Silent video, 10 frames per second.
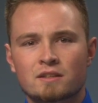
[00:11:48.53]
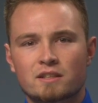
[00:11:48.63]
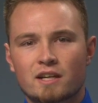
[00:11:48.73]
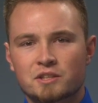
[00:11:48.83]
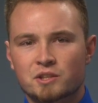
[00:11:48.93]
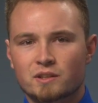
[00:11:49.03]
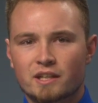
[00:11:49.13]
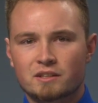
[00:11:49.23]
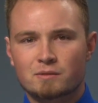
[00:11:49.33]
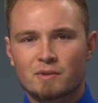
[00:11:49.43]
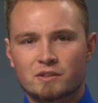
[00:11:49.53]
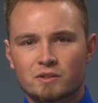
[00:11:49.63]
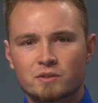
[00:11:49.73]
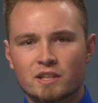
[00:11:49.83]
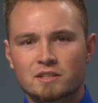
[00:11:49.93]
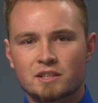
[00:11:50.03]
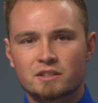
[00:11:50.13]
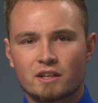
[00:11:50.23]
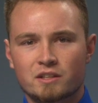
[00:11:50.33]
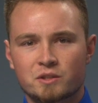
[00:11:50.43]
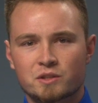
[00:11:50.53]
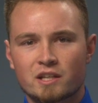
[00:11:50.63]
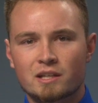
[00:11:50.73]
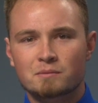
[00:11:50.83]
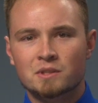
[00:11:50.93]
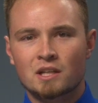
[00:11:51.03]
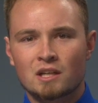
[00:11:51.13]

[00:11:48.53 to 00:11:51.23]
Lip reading: the national anthem at the OKC Dodgers games?